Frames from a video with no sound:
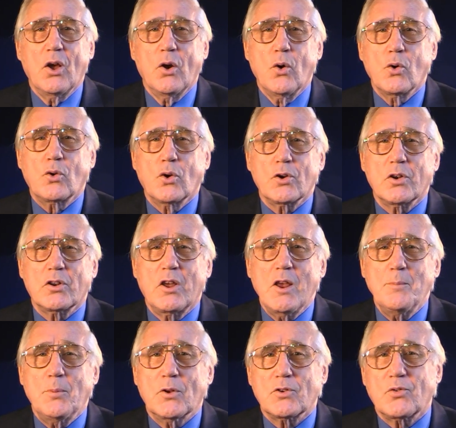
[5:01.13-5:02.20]
who couldn't
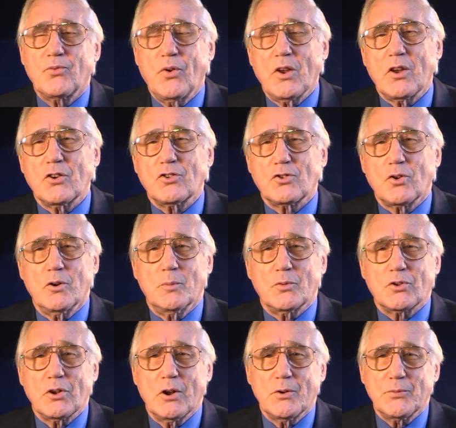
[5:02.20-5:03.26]
keep his fingers to
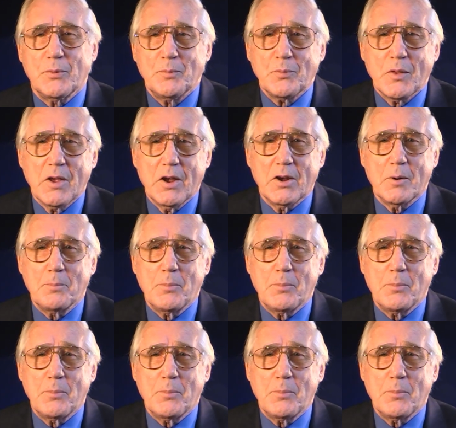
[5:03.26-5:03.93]
himself in a